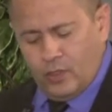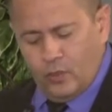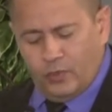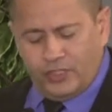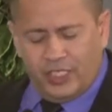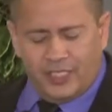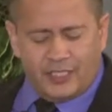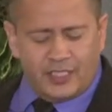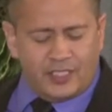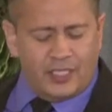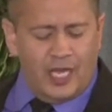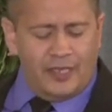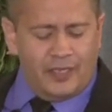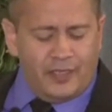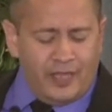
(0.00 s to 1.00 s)
when Jesus
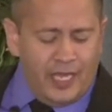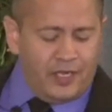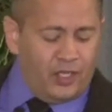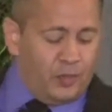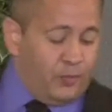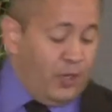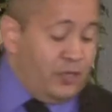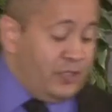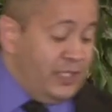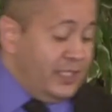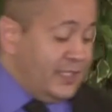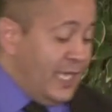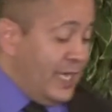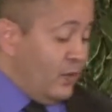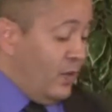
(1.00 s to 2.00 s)
saw Nathanael approaching, he
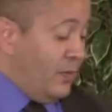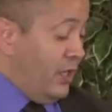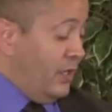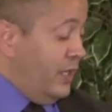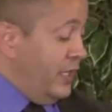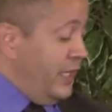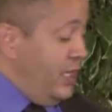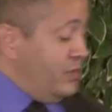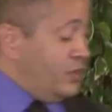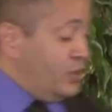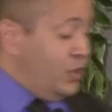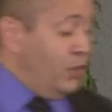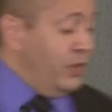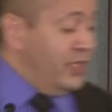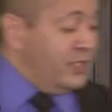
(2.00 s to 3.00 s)
said to him, well, Here's a
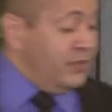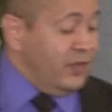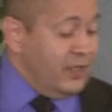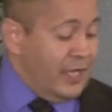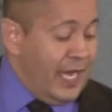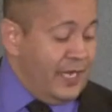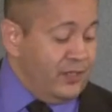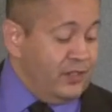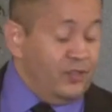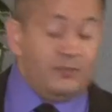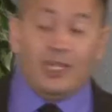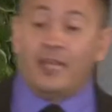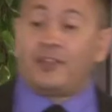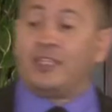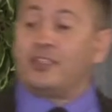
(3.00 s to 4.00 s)
true Israelite in
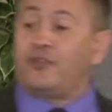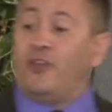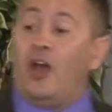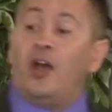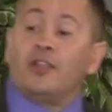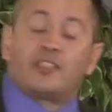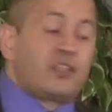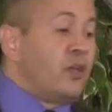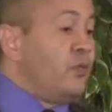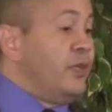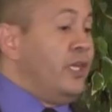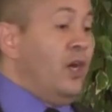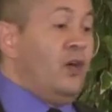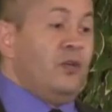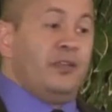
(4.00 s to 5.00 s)
whom nothing is false. So
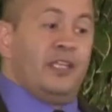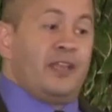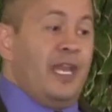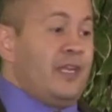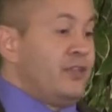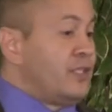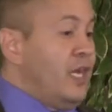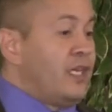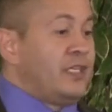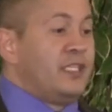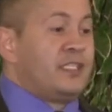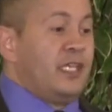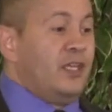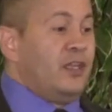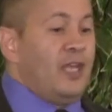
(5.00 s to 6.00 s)
we know Nathanael's not going
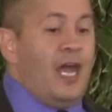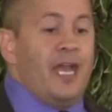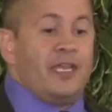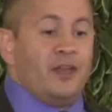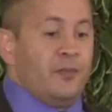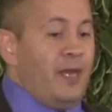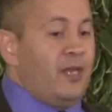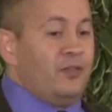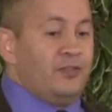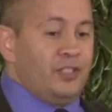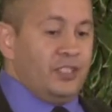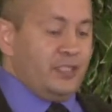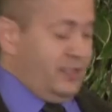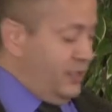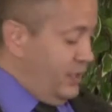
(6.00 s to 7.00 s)
to tell a lie here about who
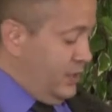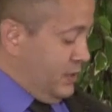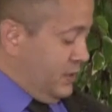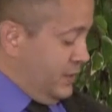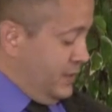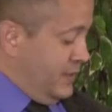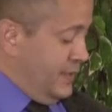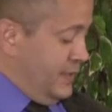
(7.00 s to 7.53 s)
Jesus is.